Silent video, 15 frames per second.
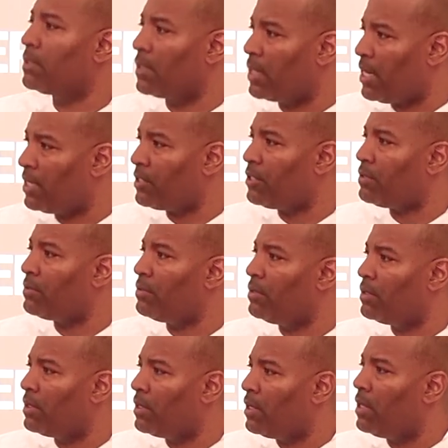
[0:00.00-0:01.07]
Got you.
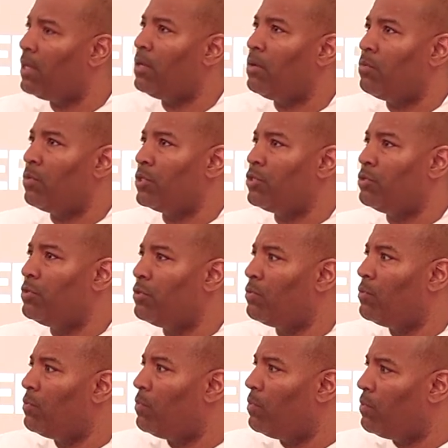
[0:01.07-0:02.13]
What'd you
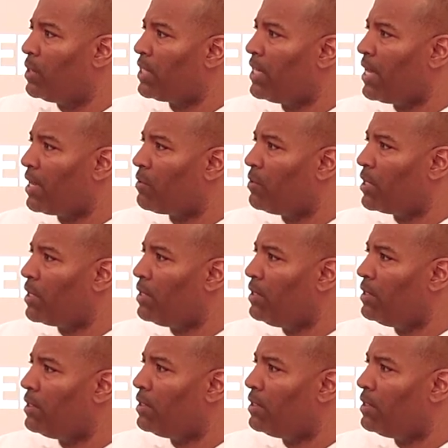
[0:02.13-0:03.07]
do with the equity?